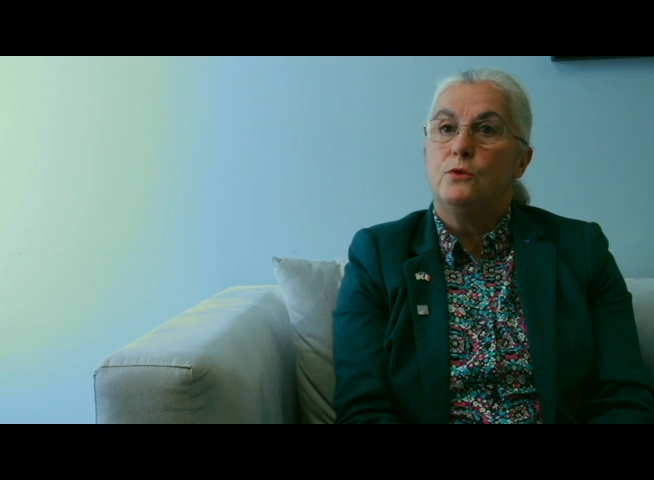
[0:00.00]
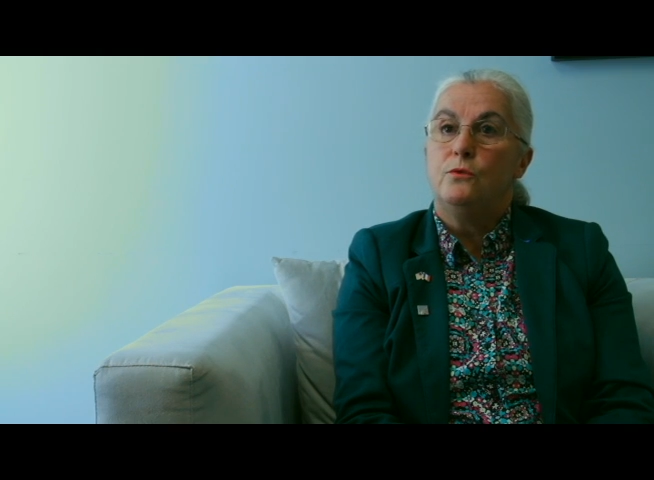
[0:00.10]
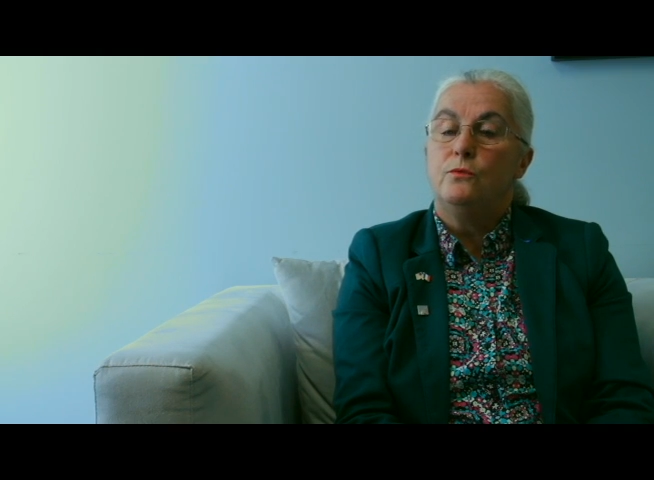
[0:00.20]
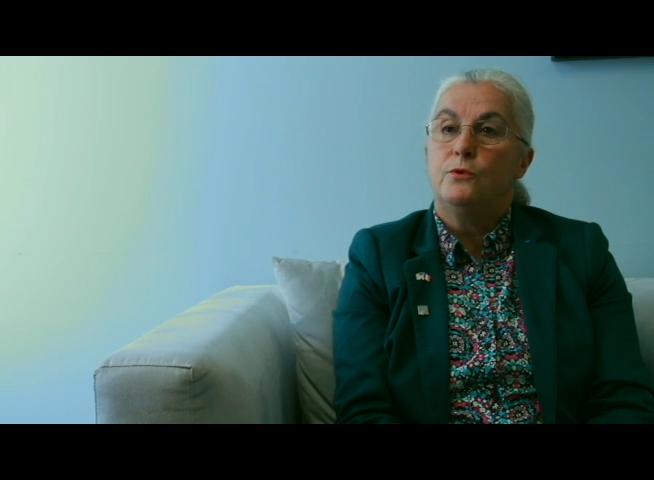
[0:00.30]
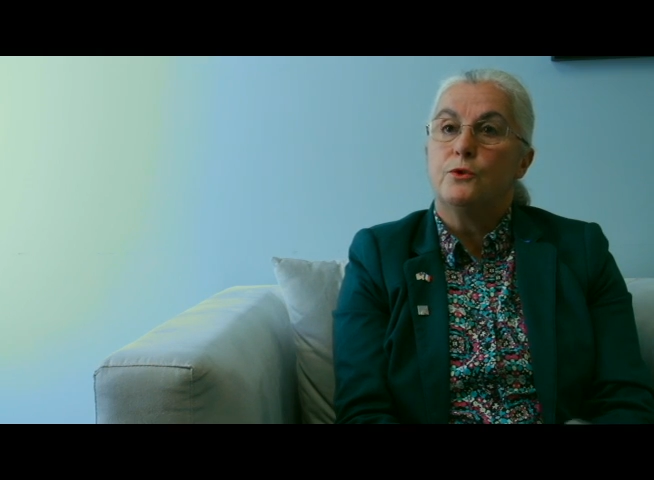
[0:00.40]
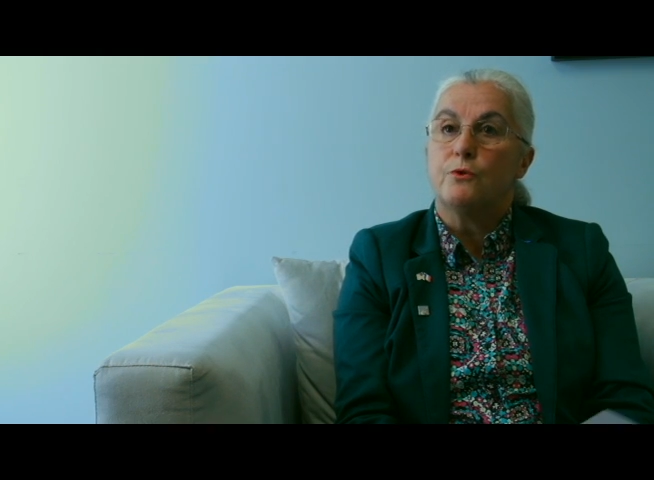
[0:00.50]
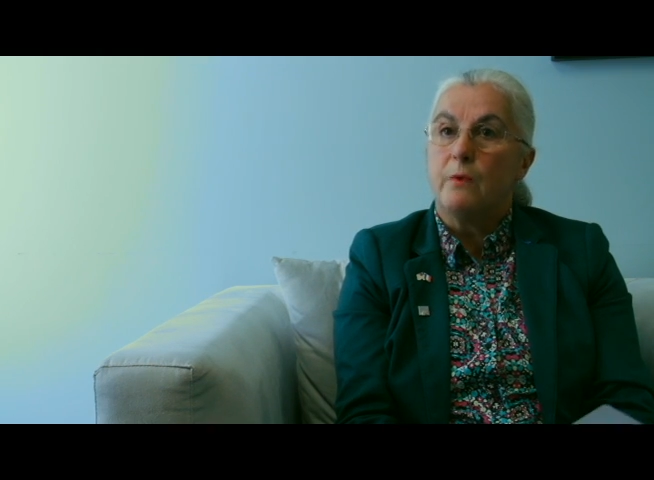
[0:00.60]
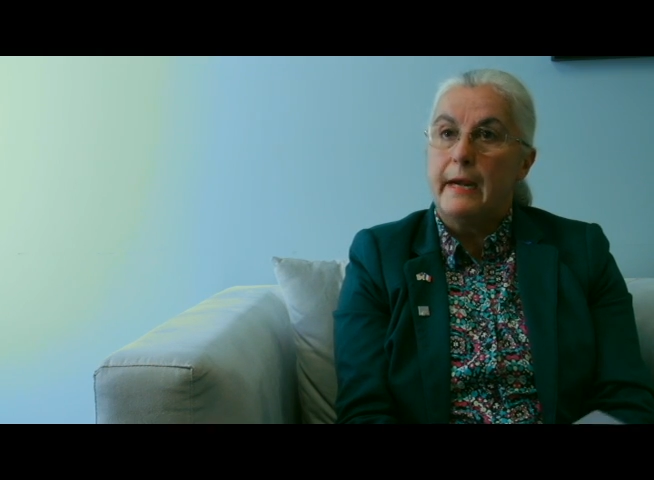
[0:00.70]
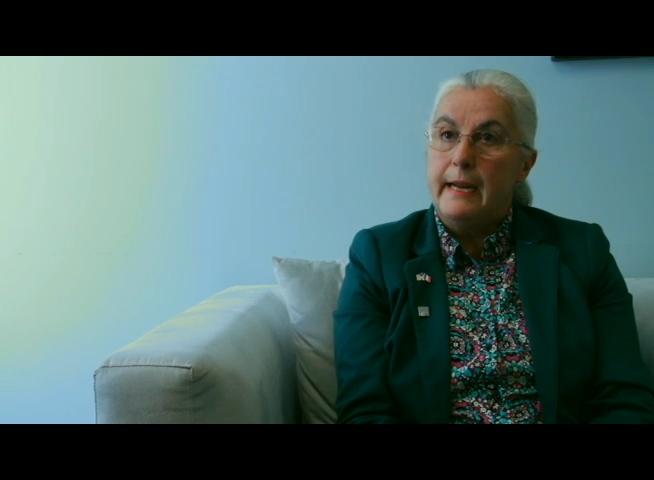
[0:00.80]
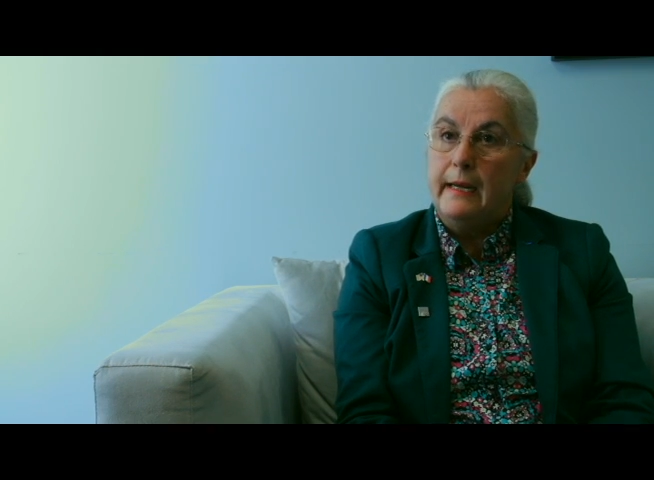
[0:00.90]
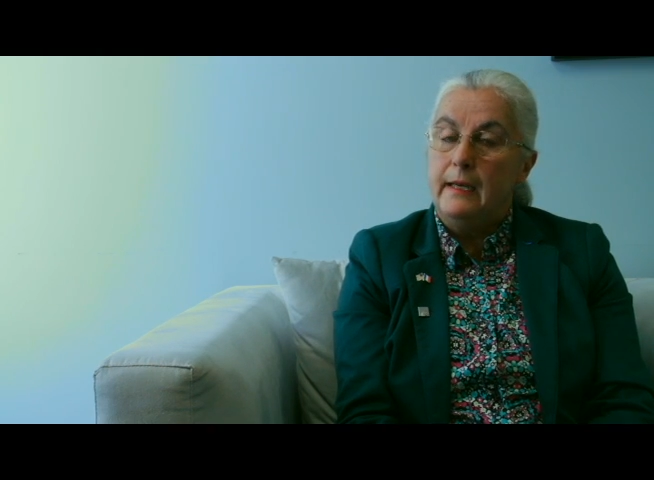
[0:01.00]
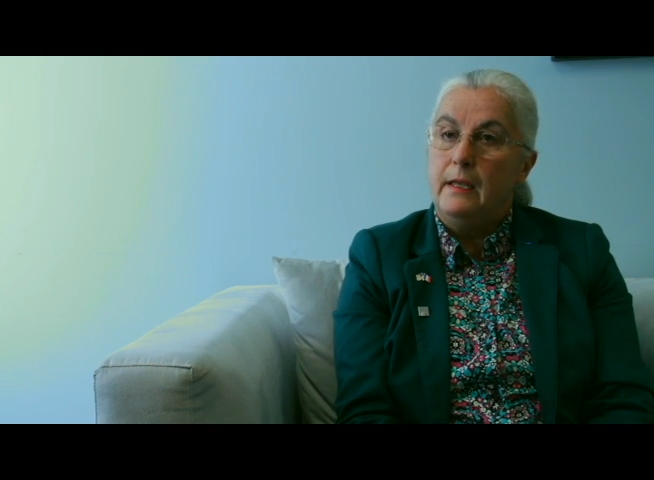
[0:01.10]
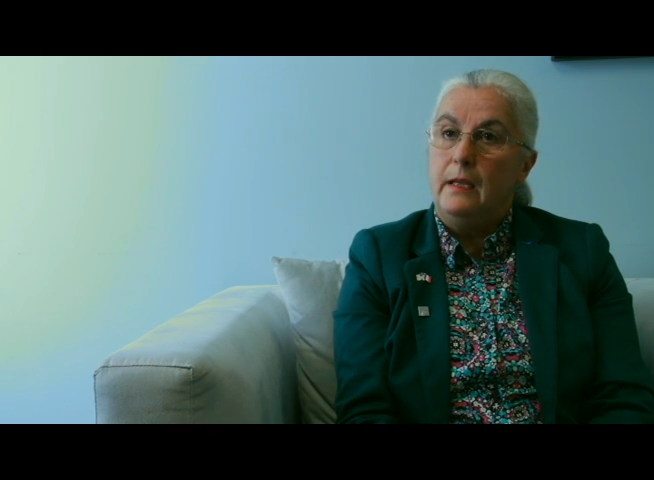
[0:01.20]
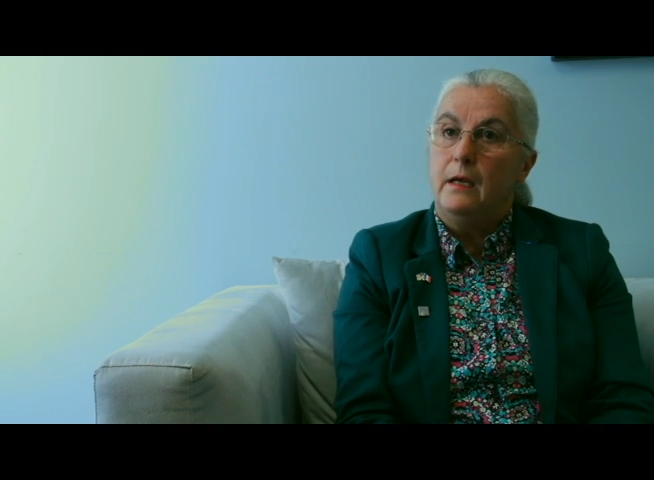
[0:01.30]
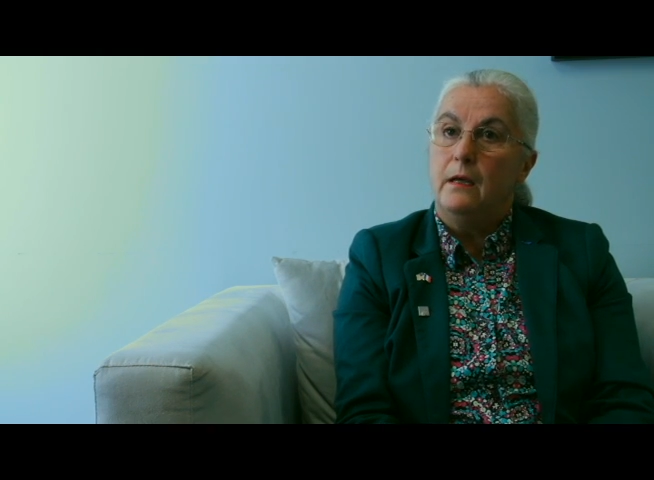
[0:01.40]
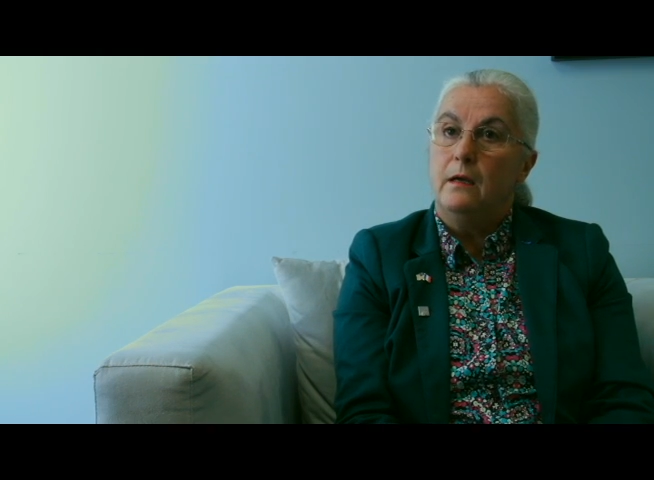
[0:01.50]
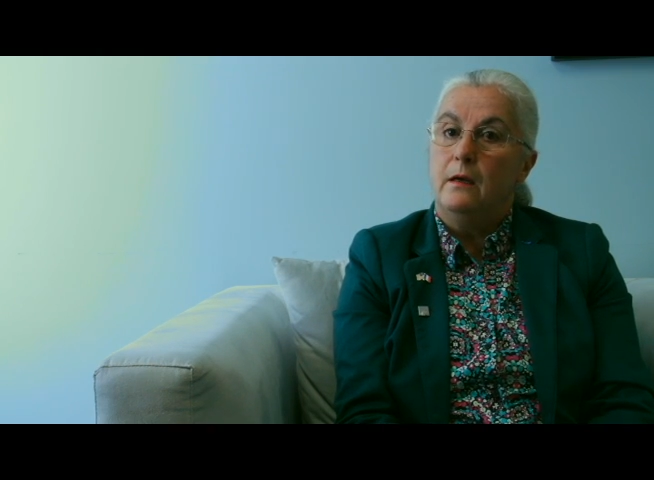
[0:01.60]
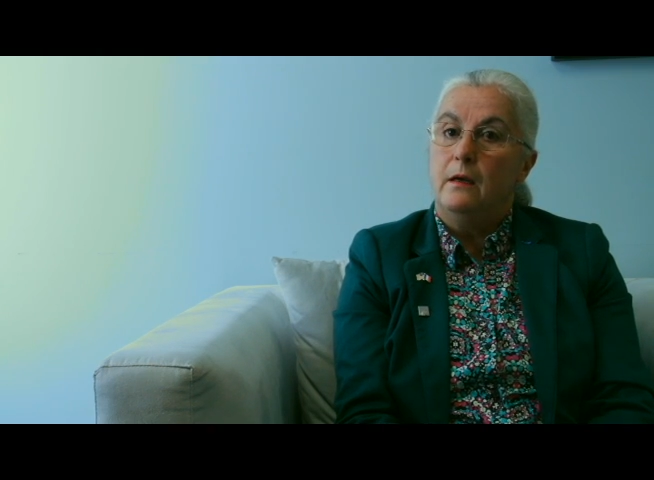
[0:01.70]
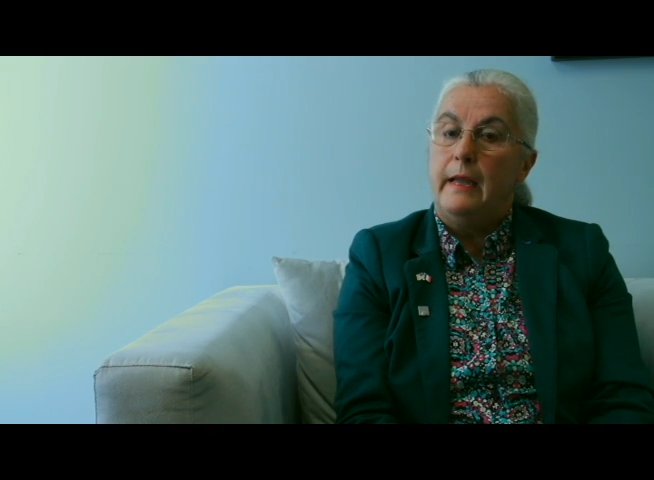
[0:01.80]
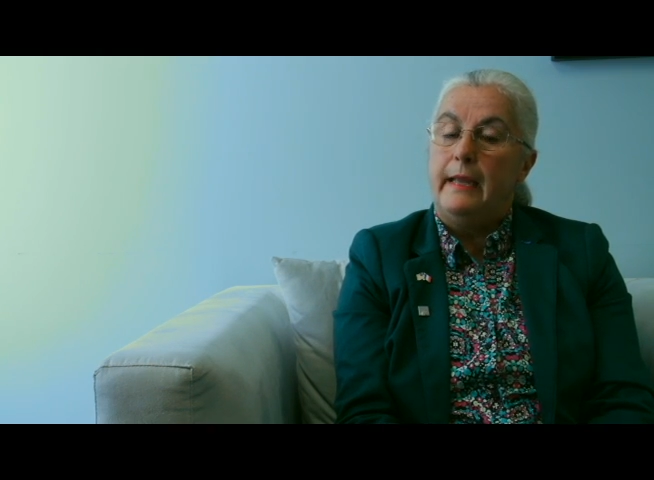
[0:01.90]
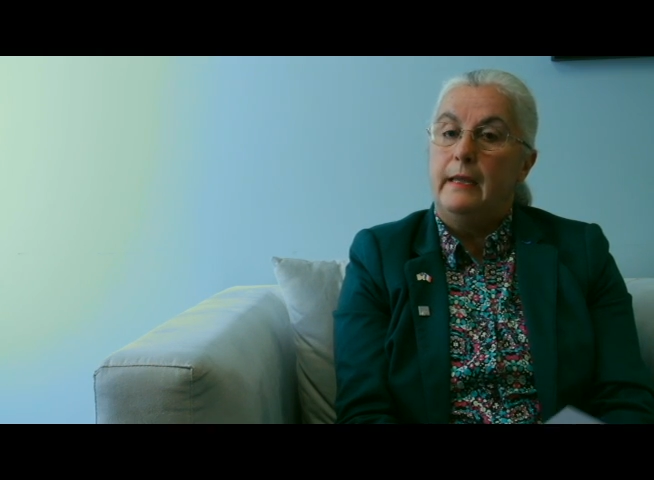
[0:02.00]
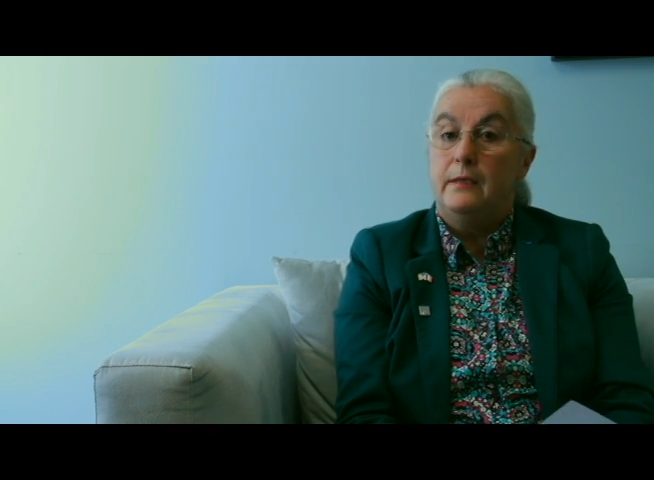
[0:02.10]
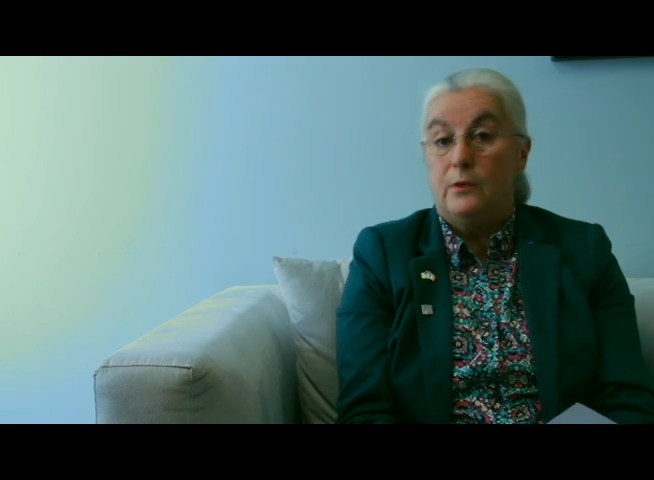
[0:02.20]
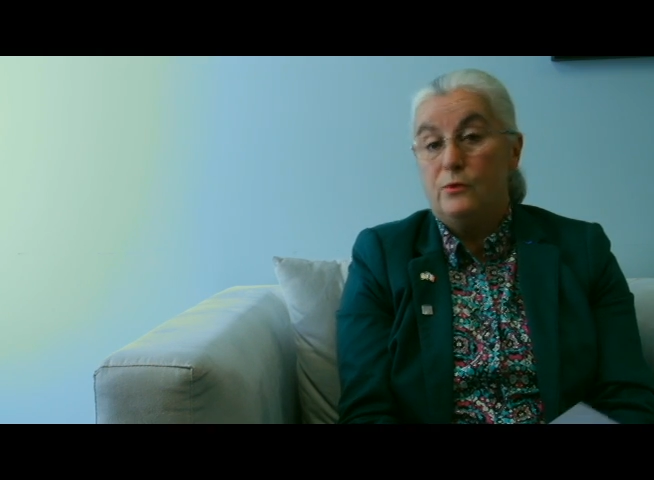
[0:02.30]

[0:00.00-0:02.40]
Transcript: to train and